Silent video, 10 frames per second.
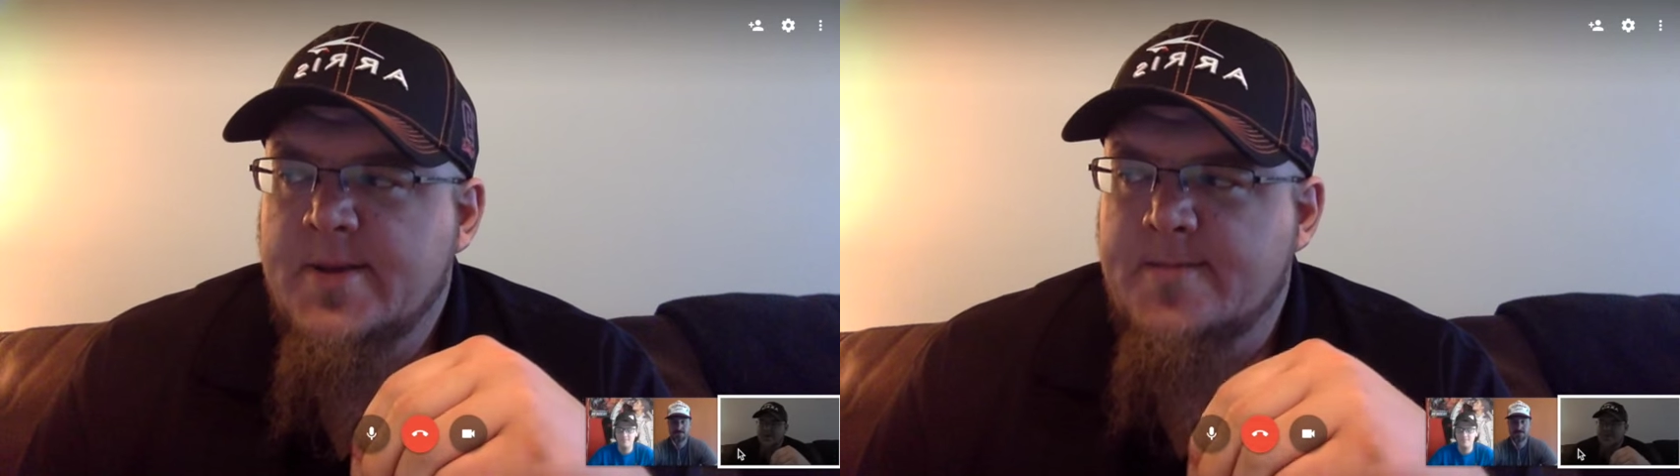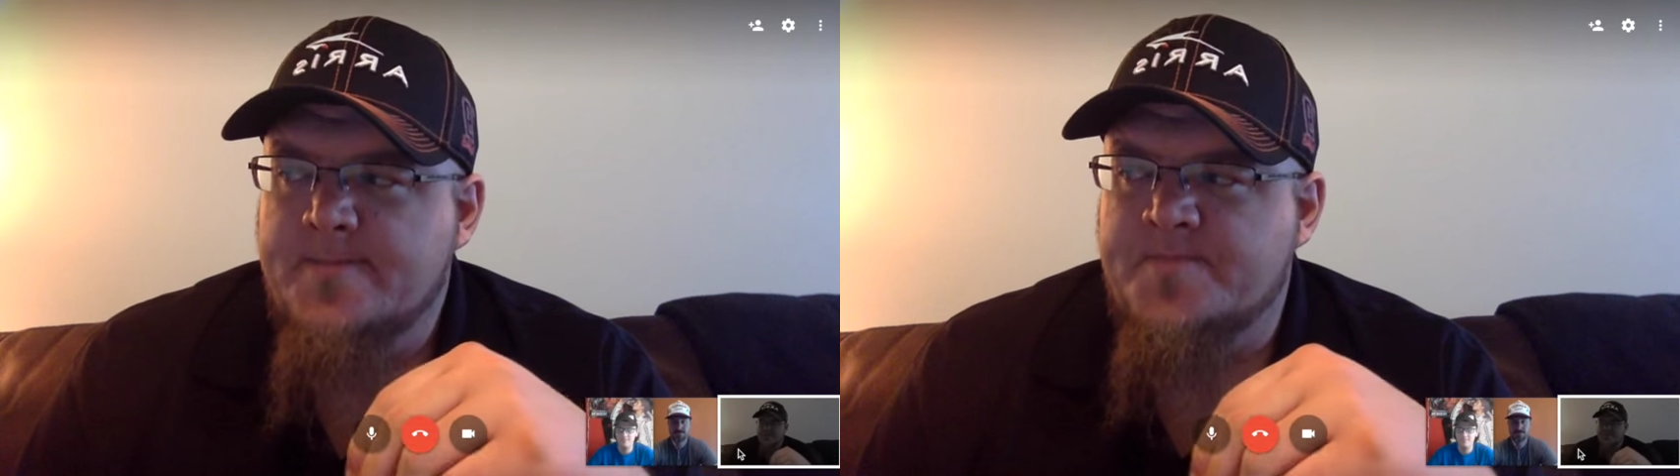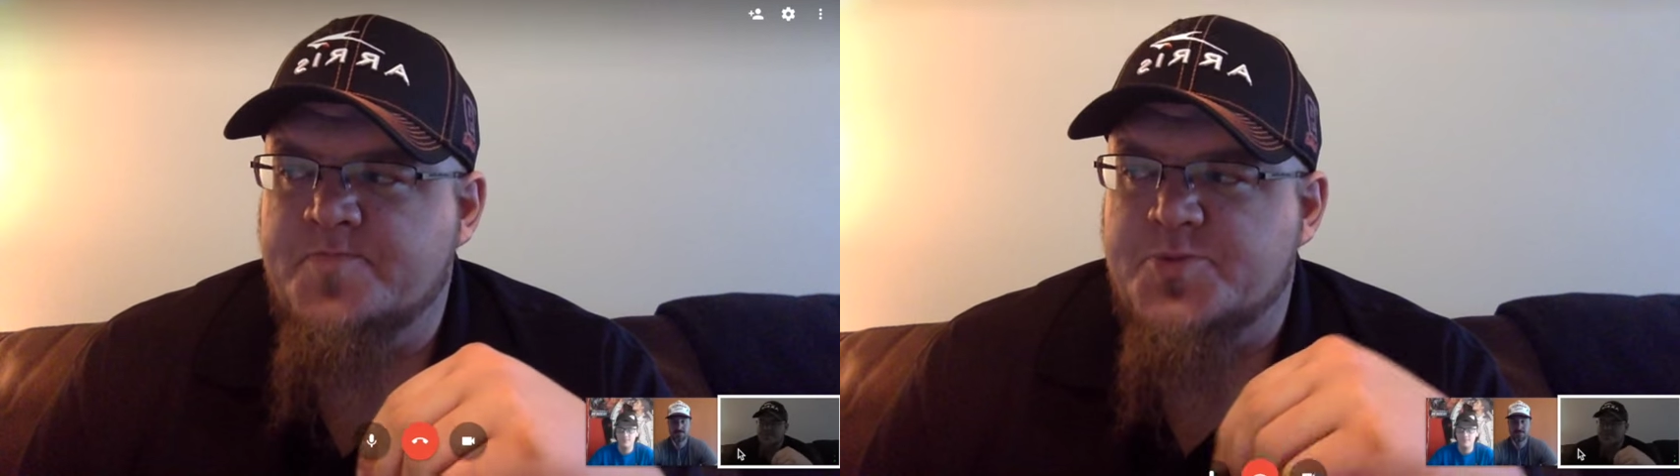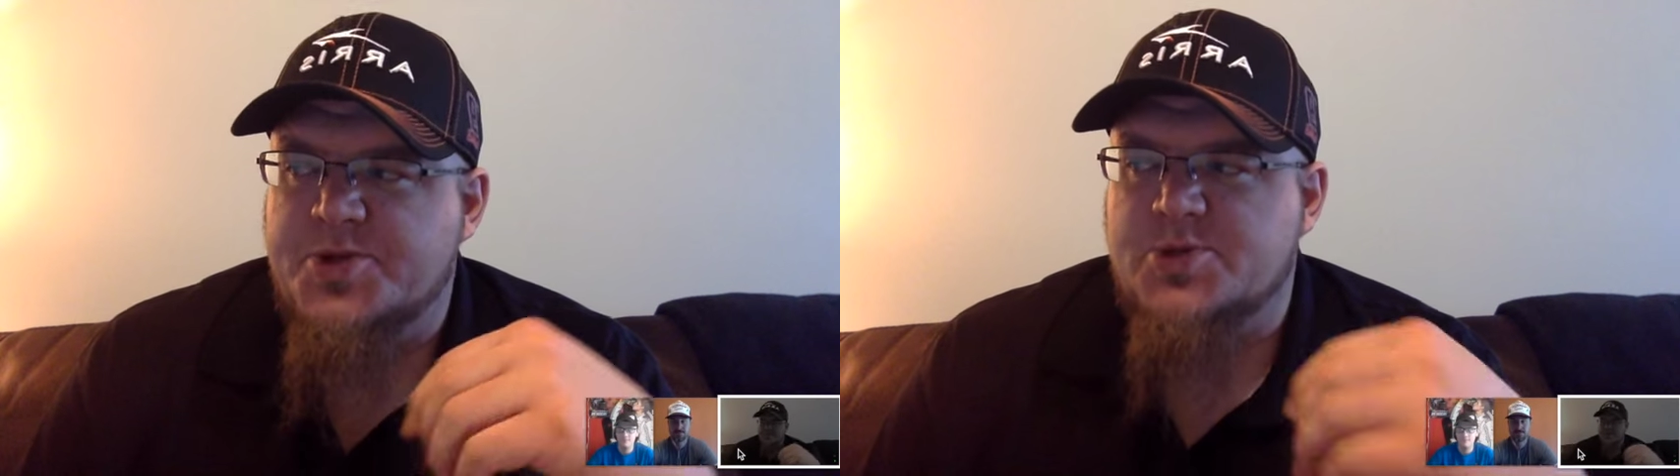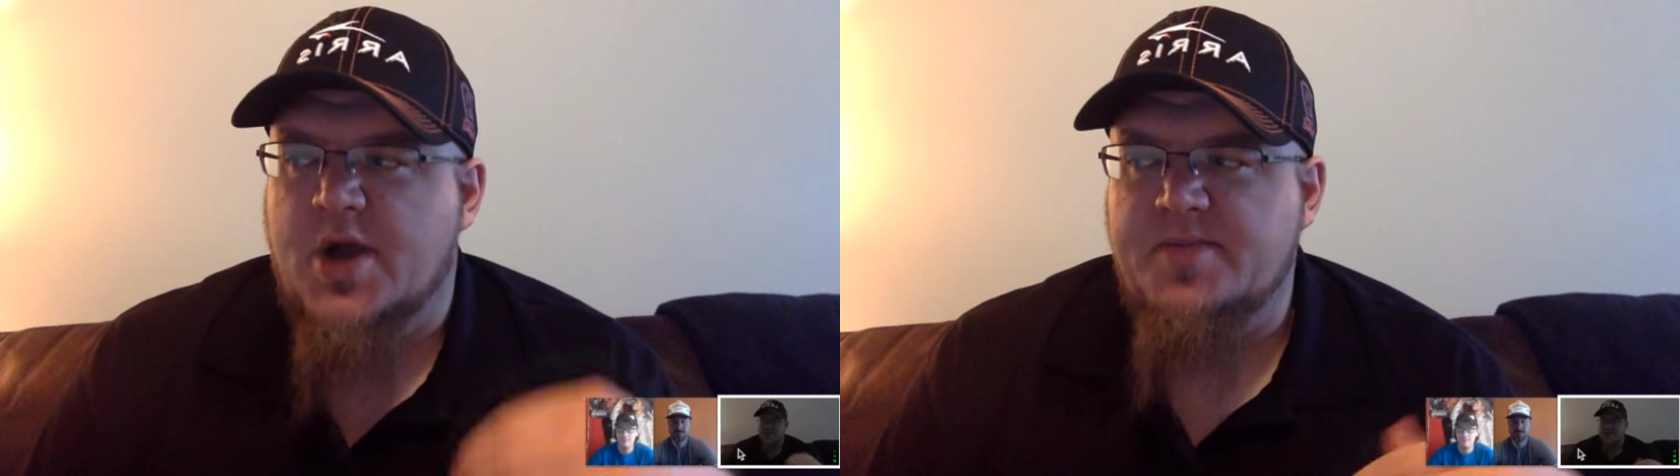
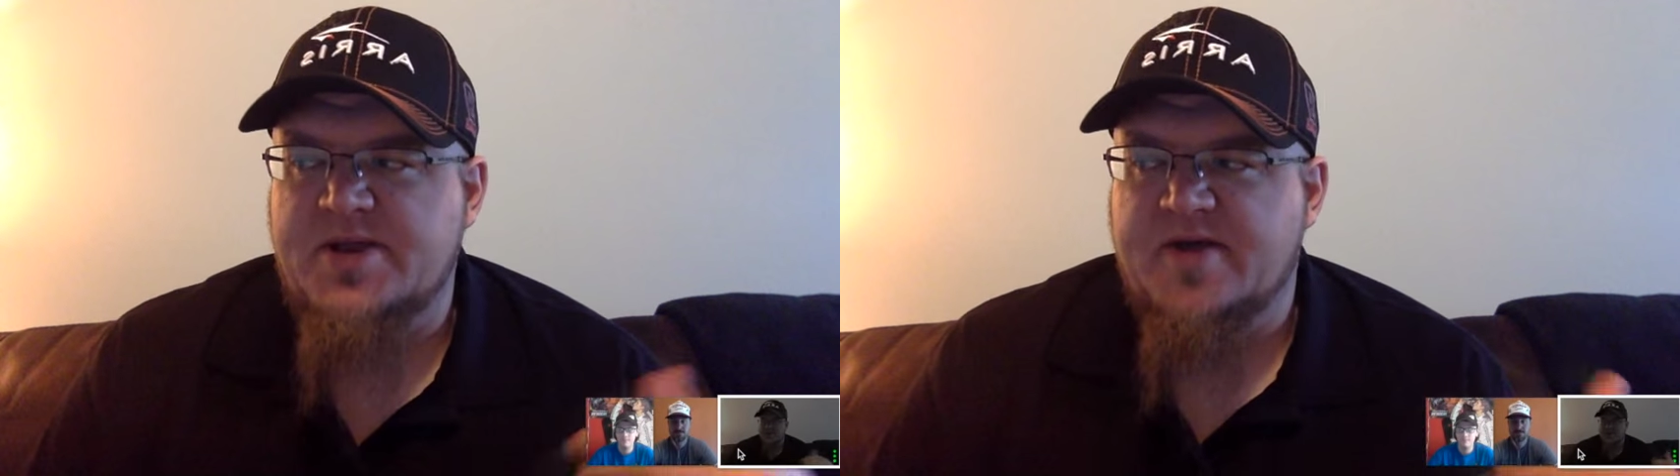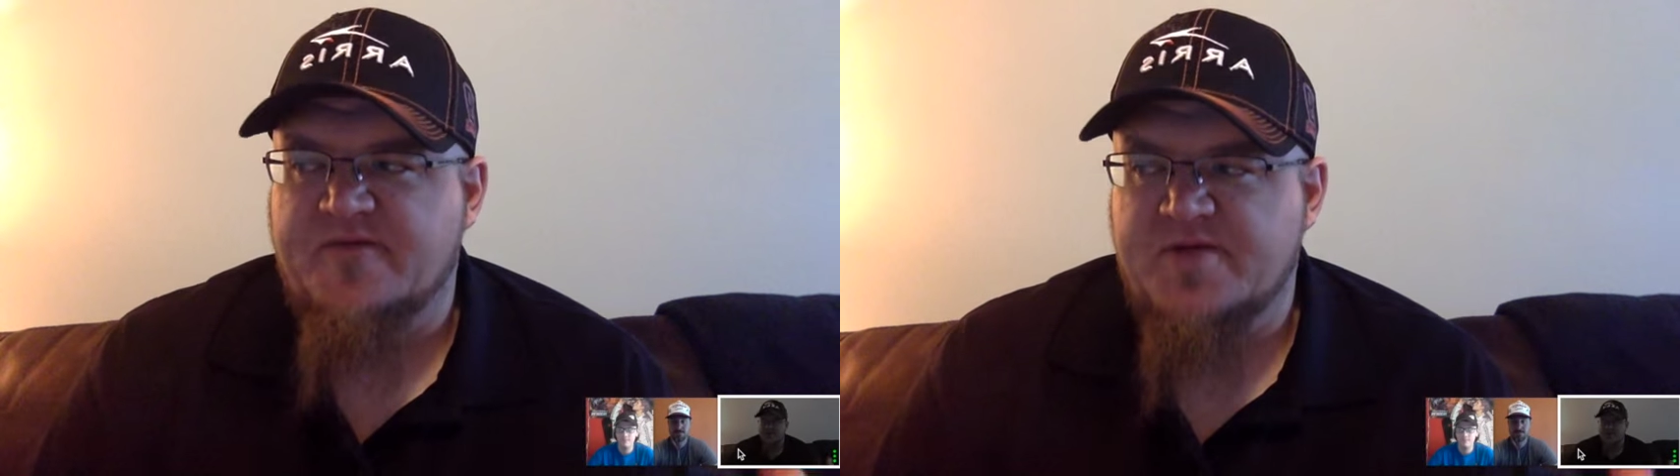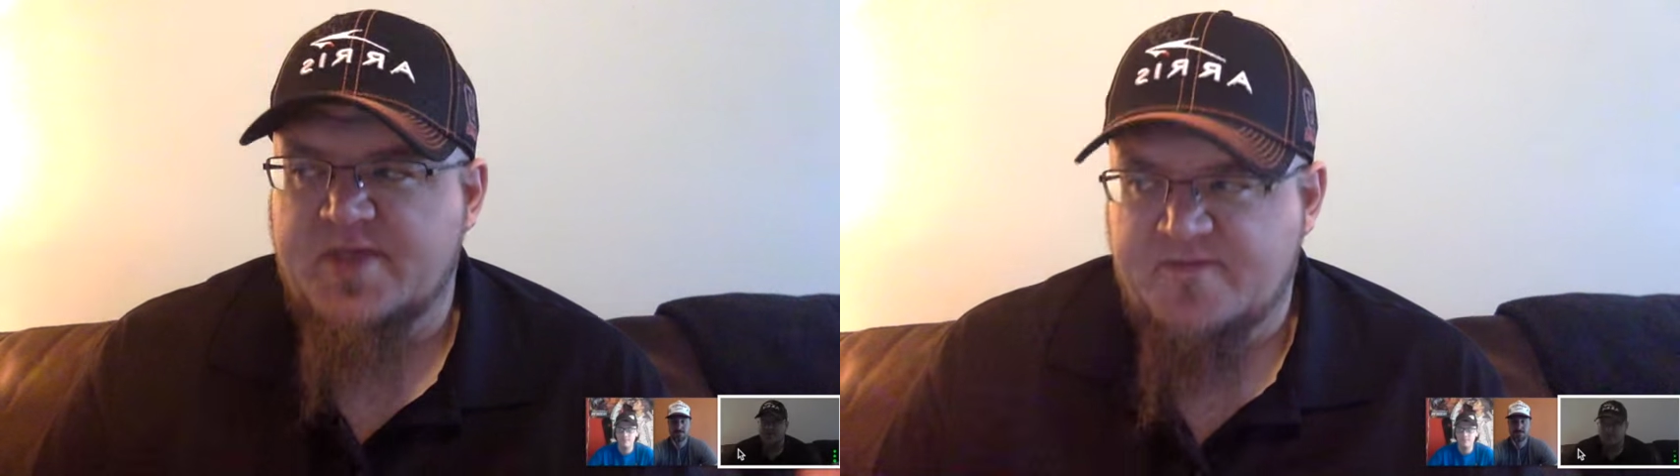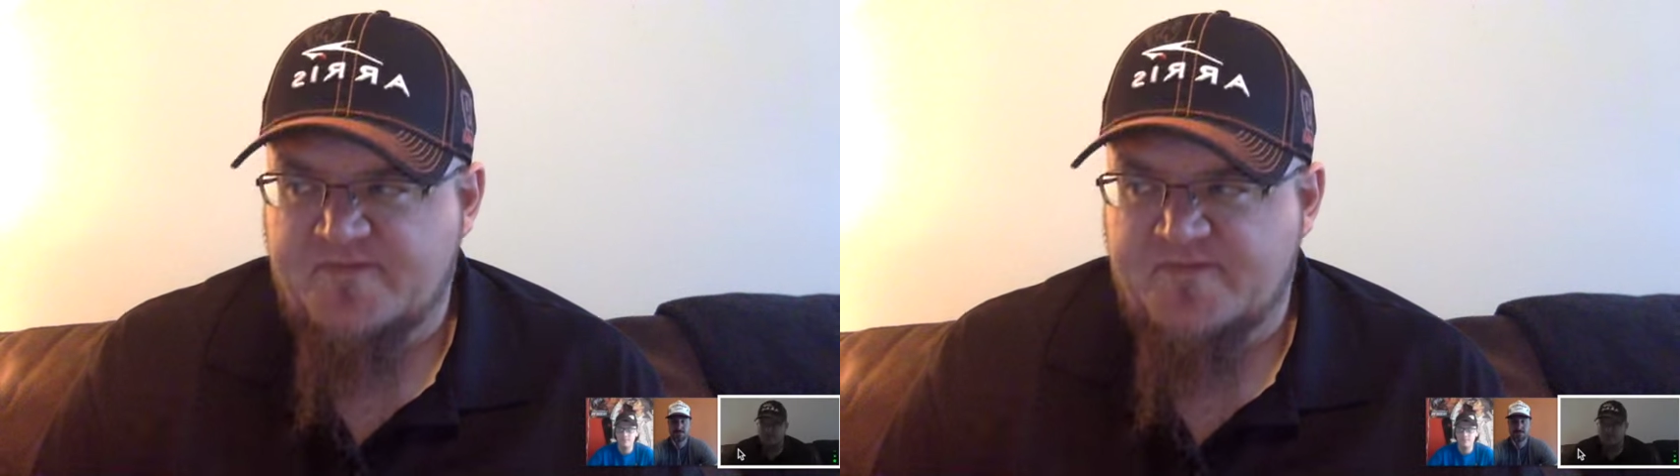to try to be different than the